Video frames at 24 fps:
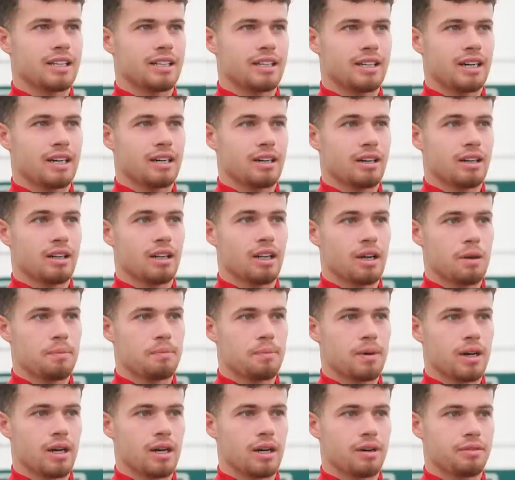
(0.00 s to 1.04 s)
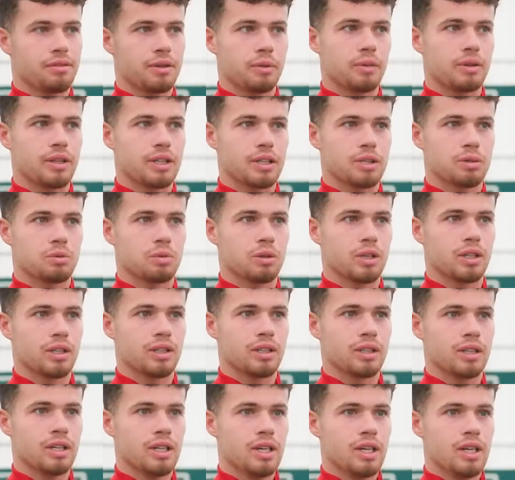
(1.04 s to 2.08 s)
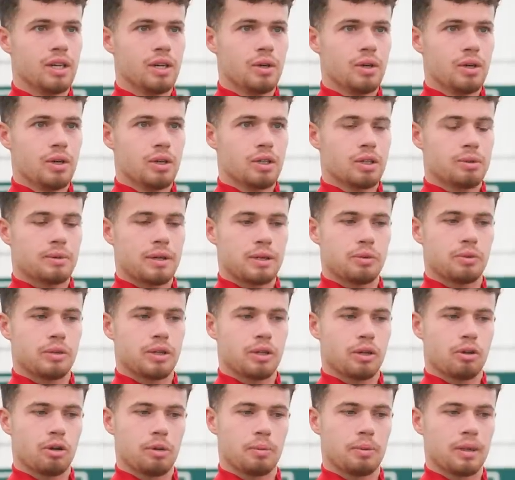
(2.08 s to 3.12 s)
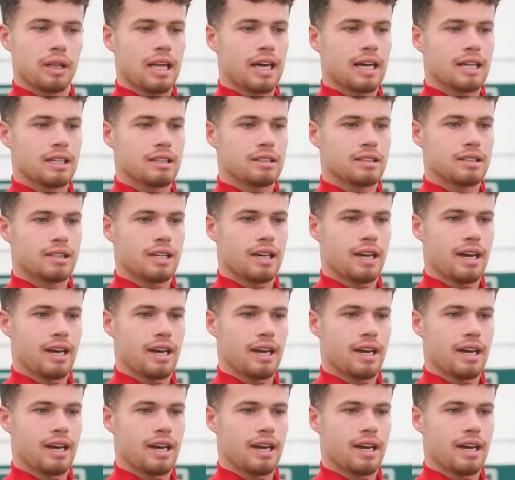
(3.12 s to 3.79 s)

in at a club, but I think with this one, especially with the group of lads,